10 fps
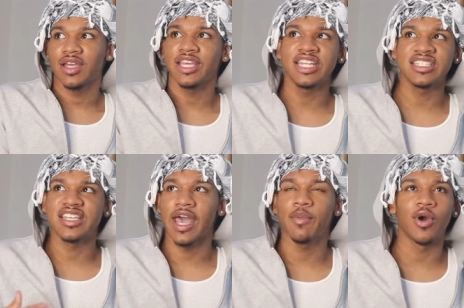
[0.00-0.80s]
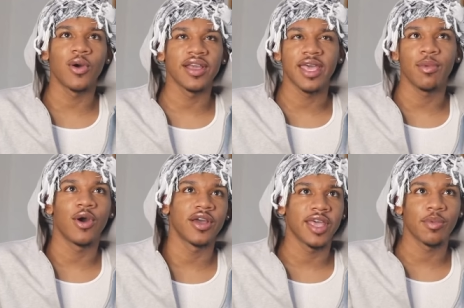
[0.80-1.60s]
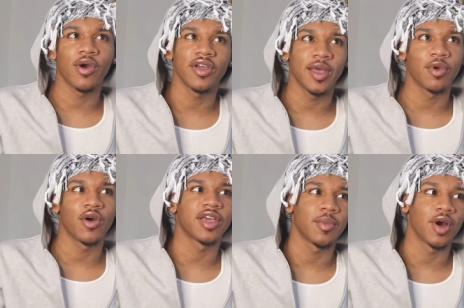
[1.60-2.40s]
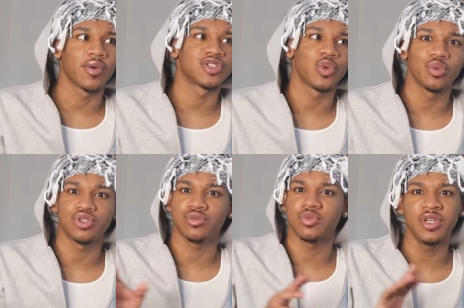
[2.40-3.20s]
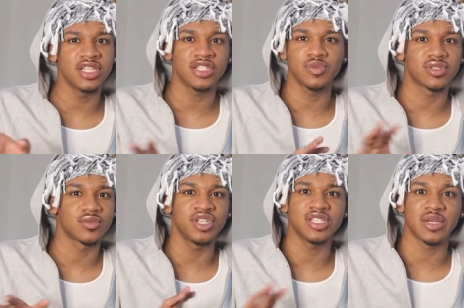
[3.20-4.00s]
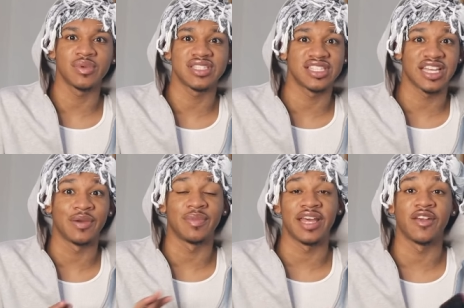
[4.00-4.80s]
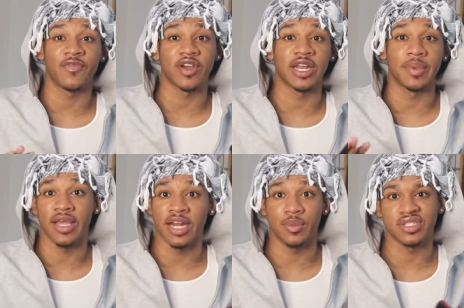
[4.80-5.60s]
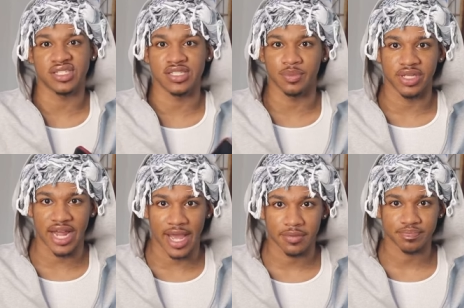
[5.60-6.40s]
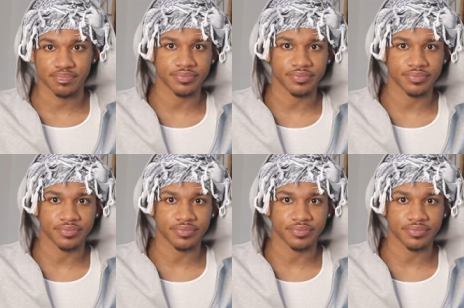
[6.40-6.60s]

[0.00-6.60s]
he just kept going, kept going, kept going, kept going, kept going. So we was we just was just it was it, in, the, in the beginning it was just simply that